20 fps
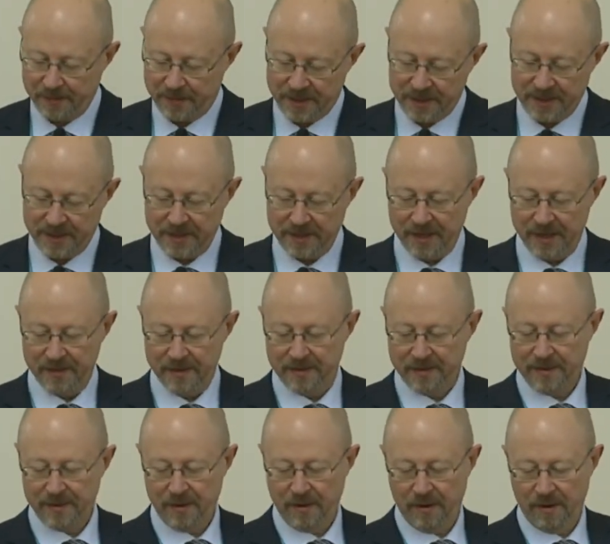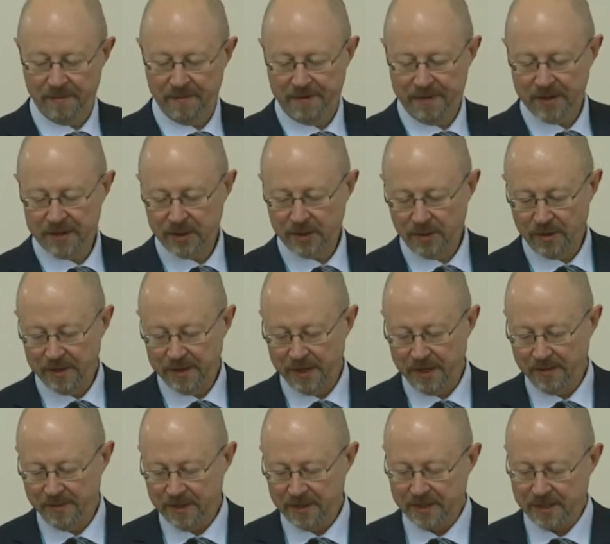President of
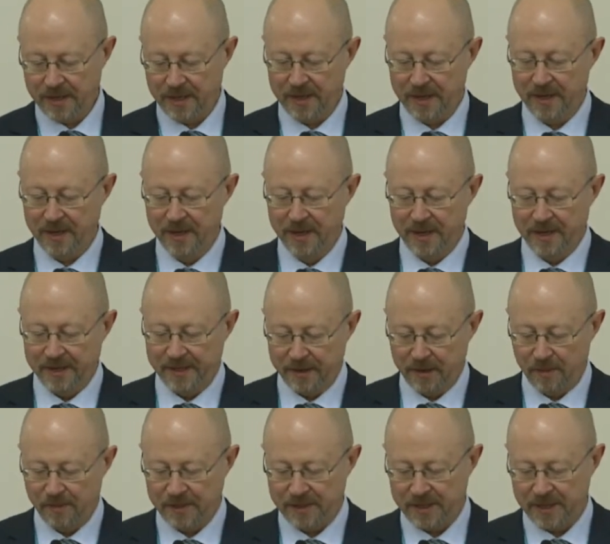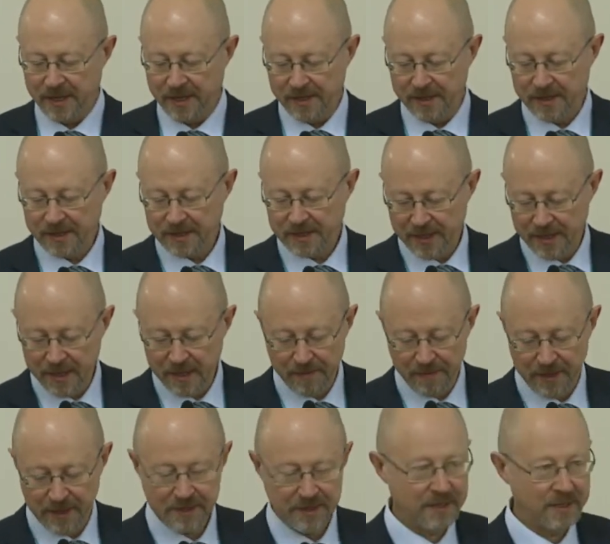Estonia, Mr. Toomas Hendriks
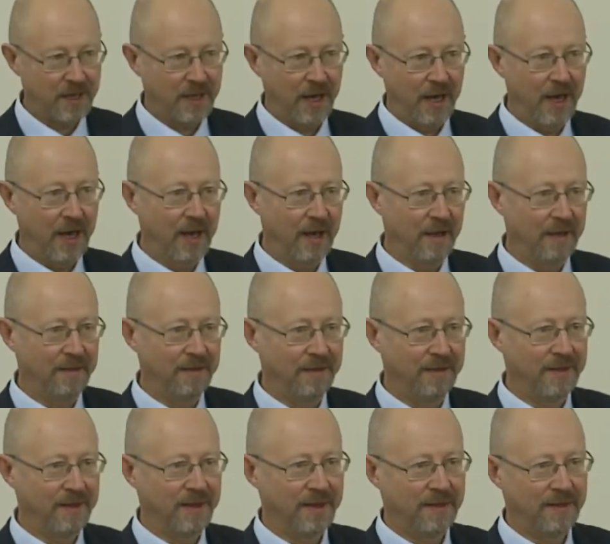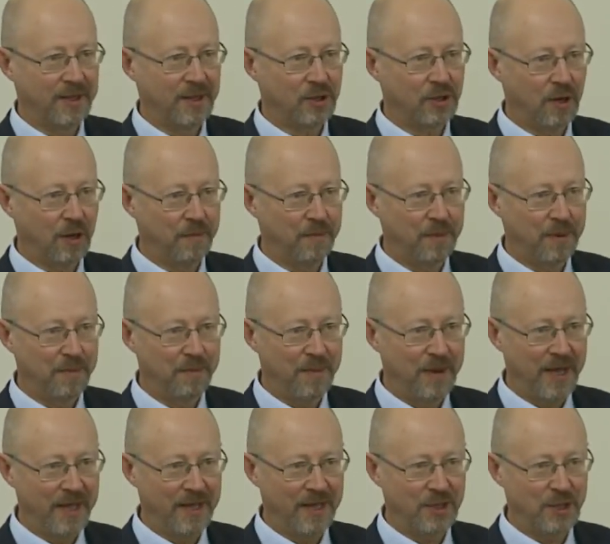Ilves, and the top
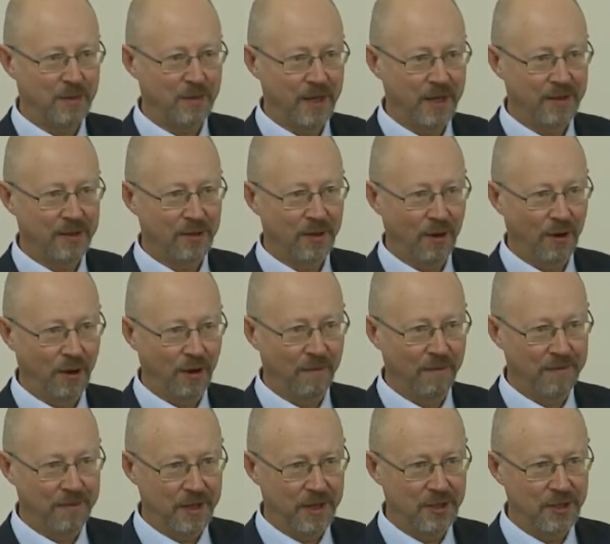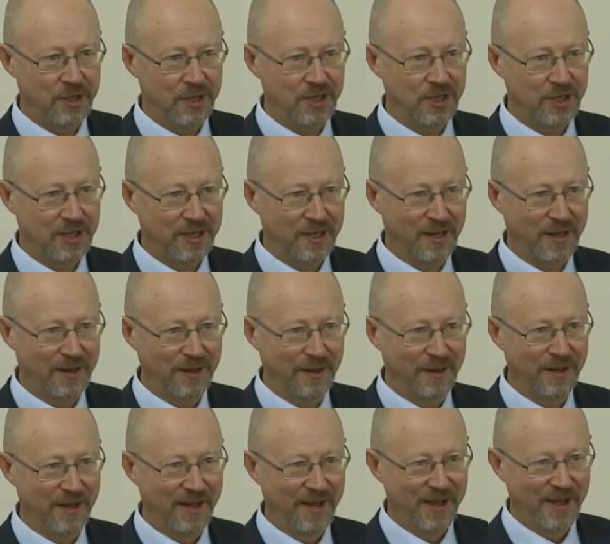management of the
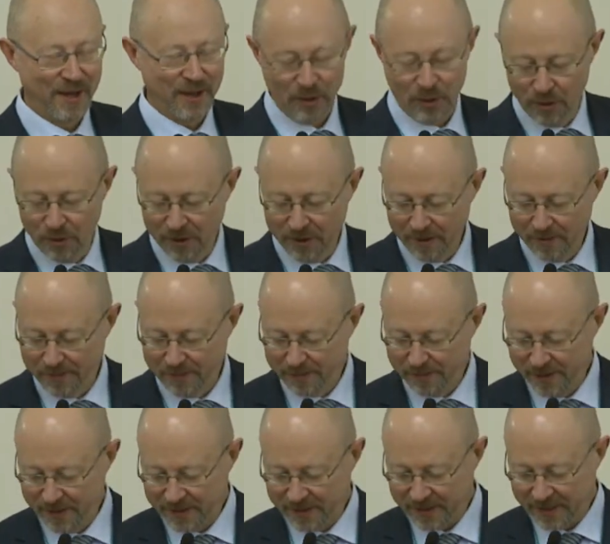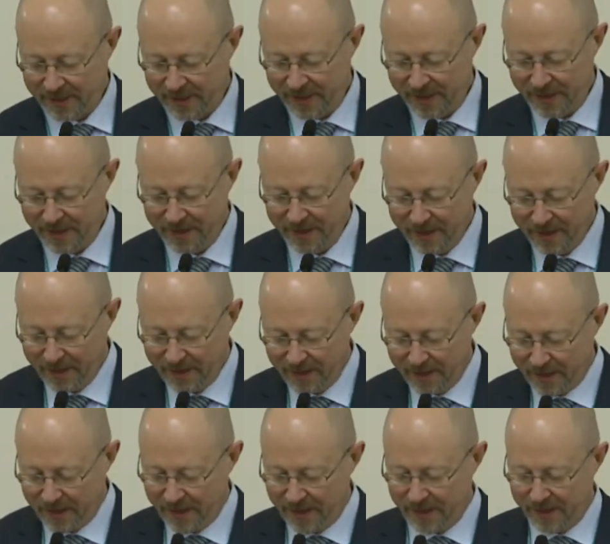Digital Europe, Mr.
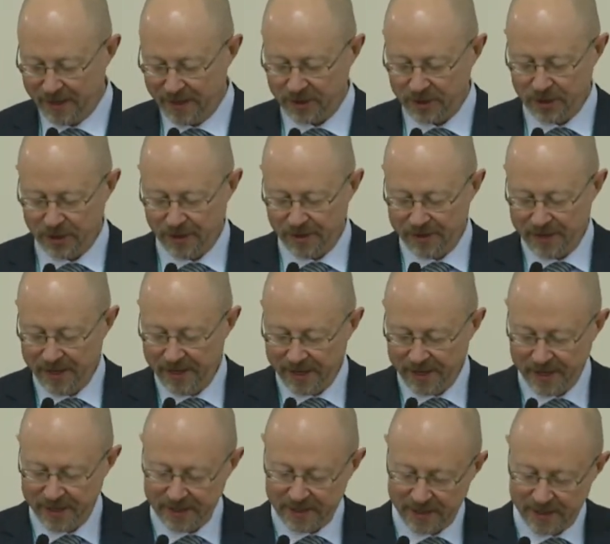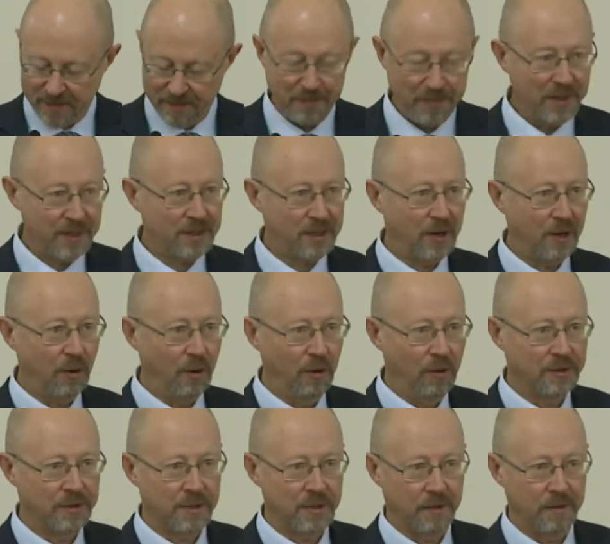John Higgins and Peter
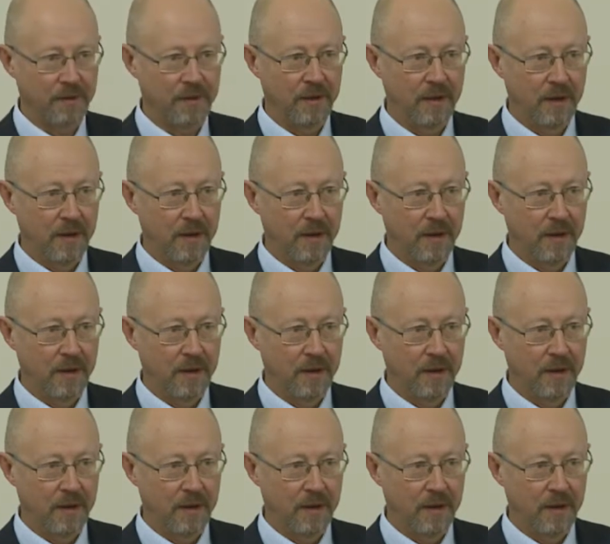Olson.